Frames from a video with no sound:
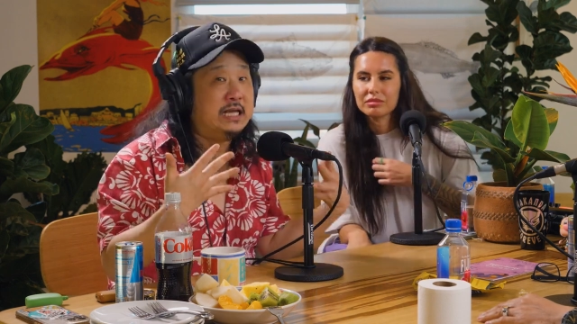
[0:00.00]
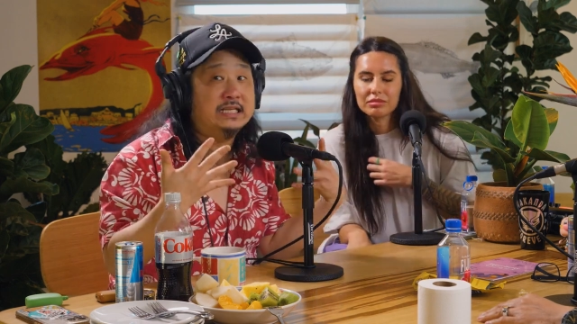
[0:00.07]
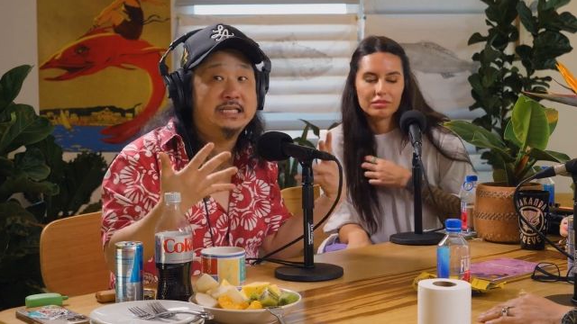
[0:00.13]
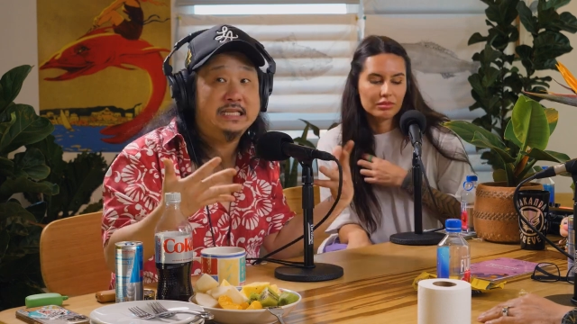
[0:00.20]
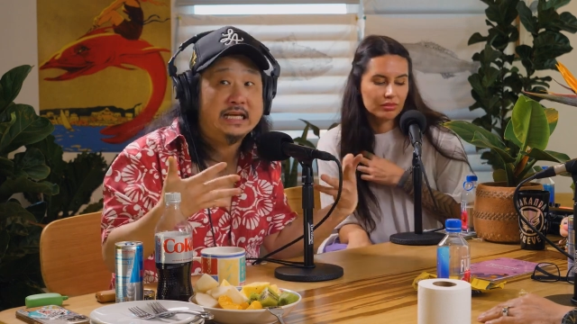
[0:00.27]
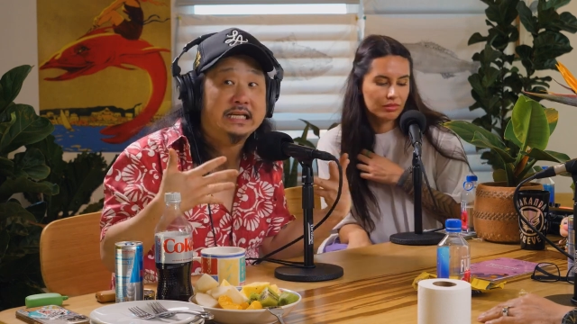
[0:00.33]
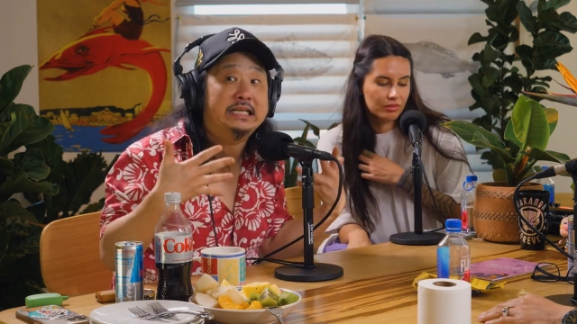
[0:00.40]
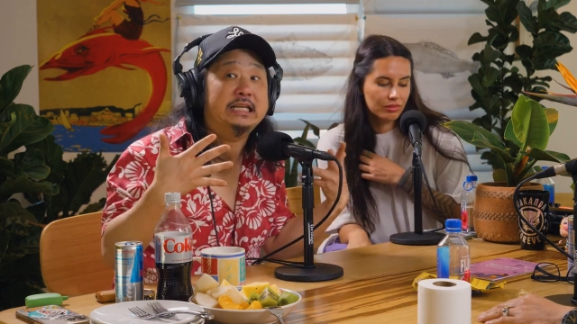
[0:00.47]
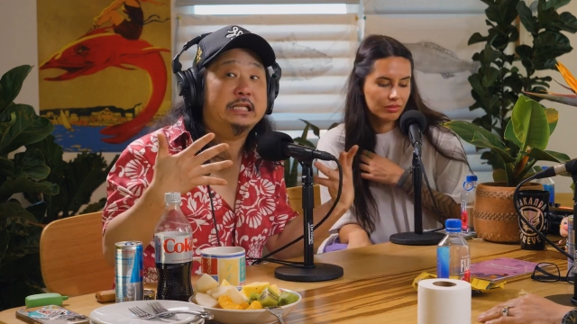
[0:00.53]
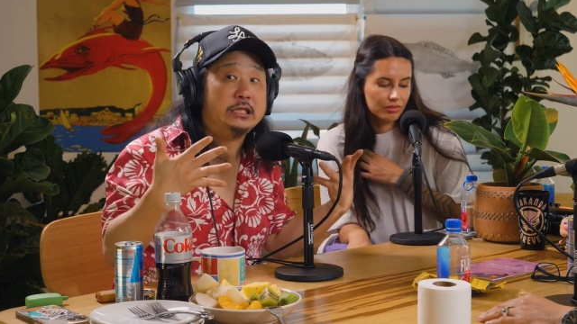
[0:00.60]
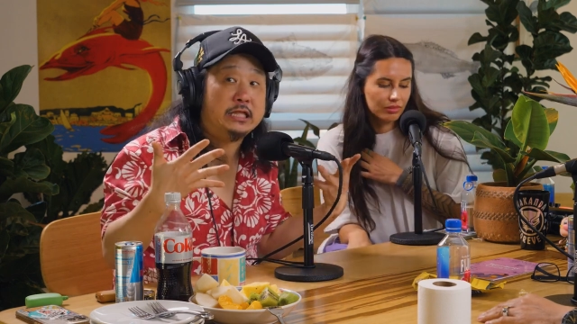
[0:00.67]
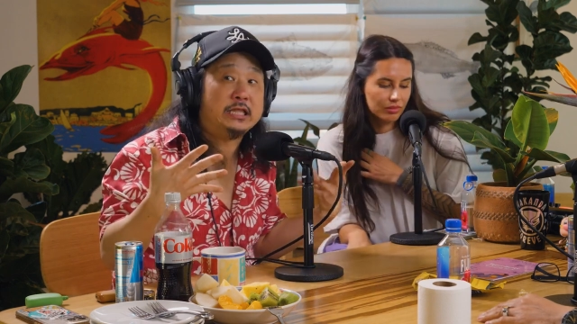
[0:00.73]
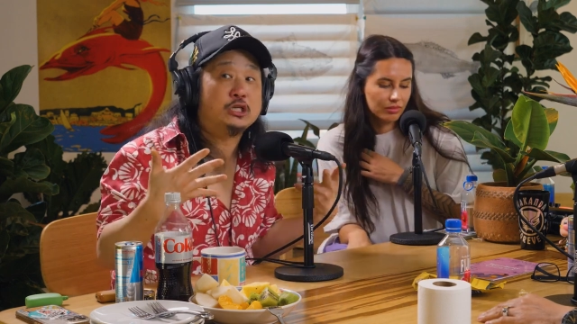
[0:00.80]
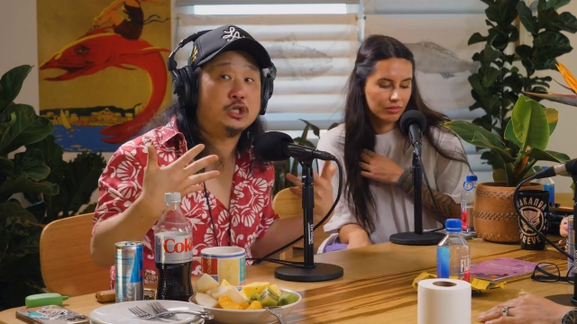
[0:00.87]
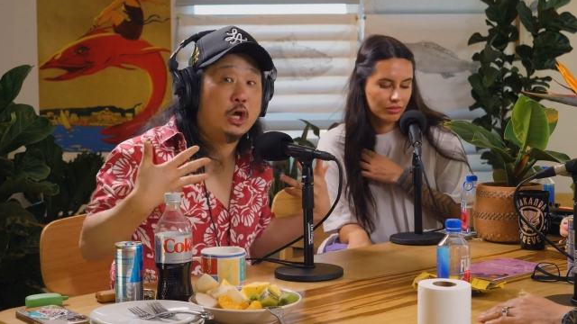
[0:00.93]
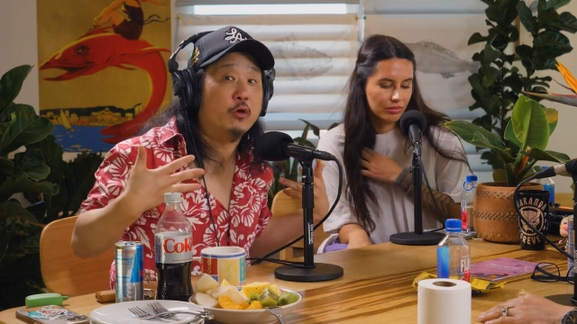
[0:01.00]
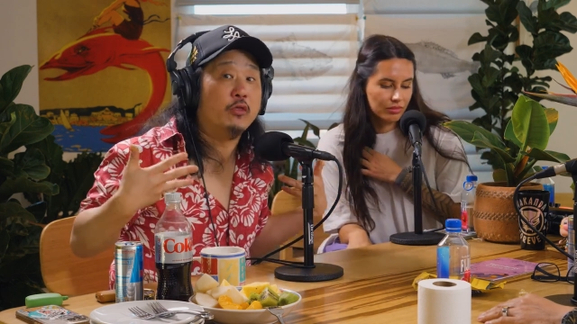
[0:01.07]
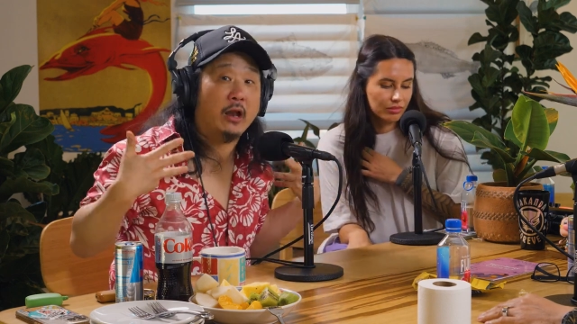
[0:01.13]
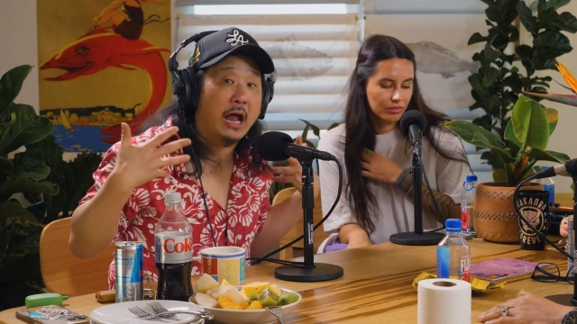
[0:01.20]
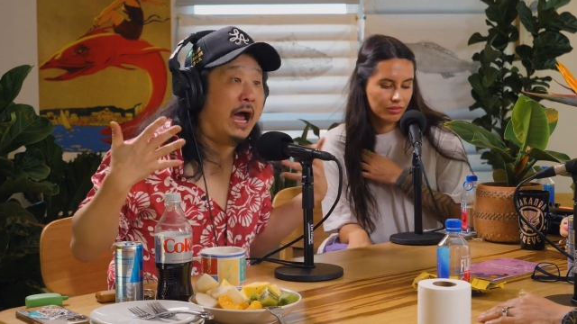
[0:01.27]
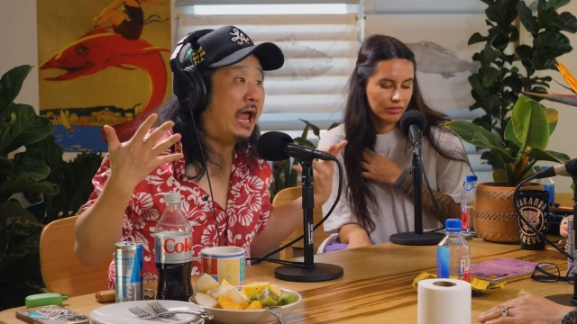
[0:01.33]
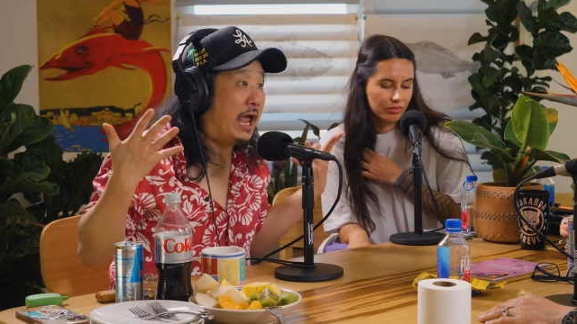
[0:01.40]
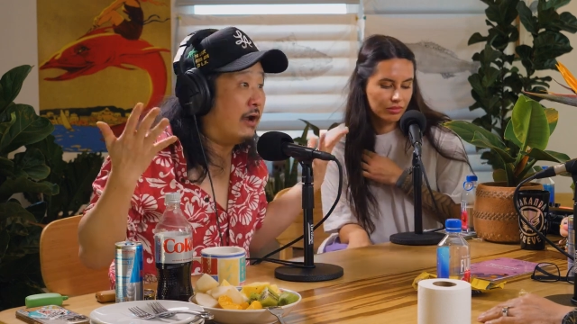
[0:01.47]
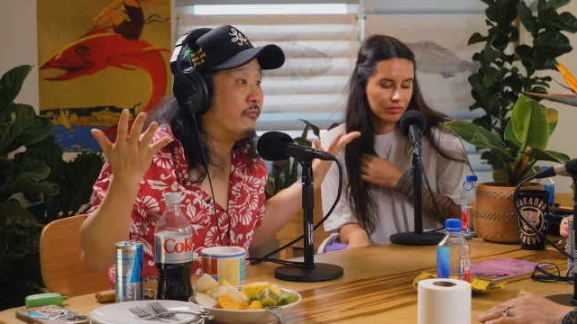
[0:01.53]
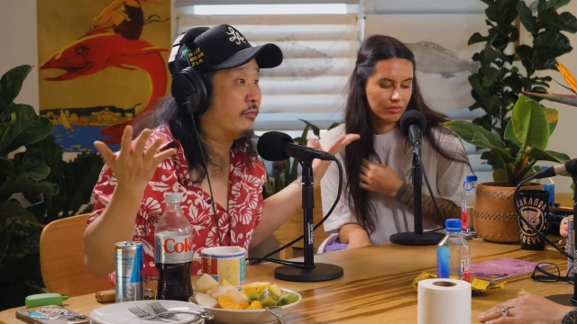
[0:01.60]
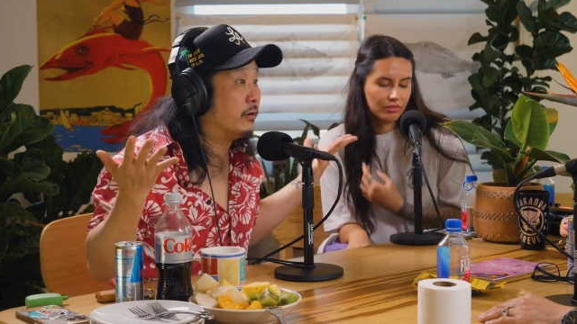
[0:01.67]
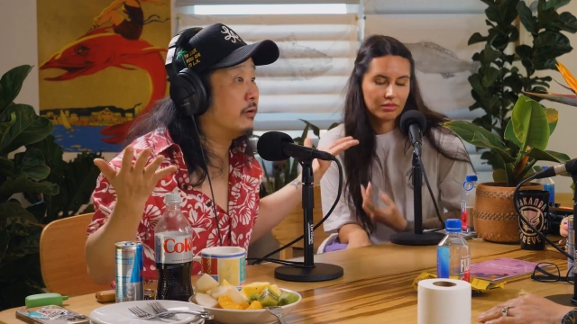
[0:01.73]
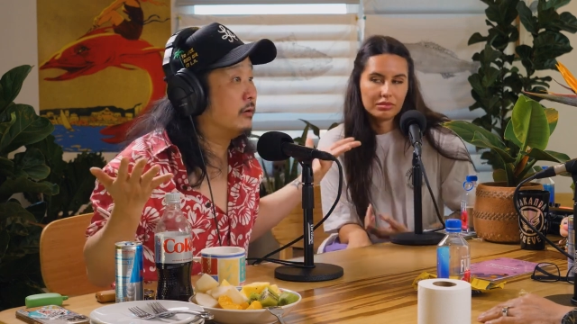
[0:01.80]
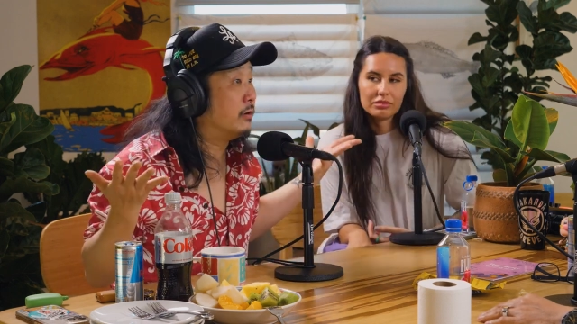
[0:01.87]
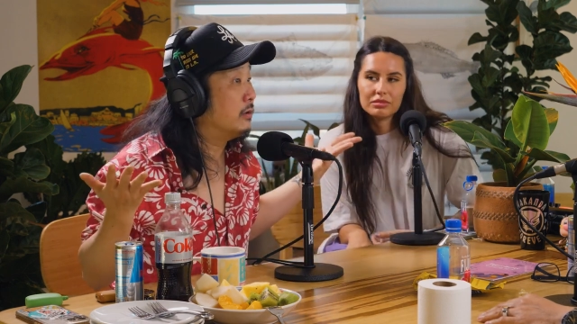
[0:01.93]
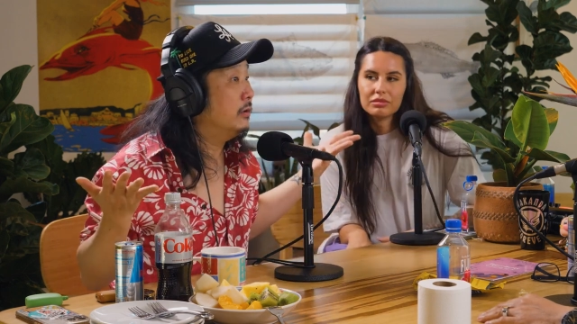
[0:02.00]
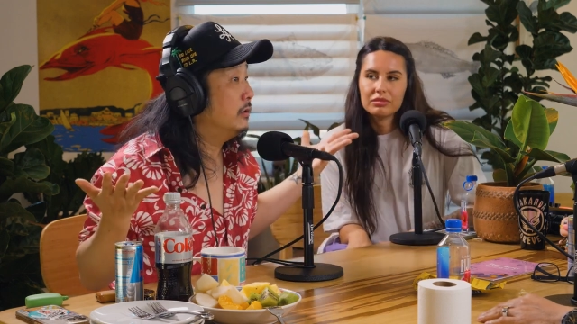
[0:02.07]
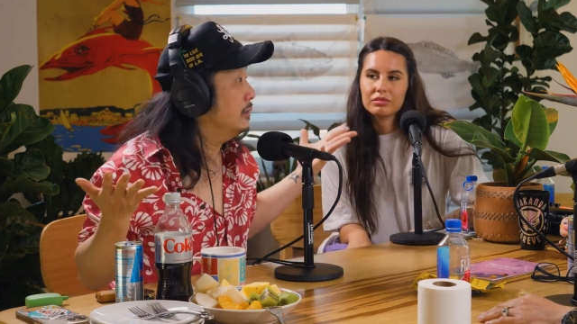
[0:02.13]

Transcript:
Speaker 1: addicted show that I ever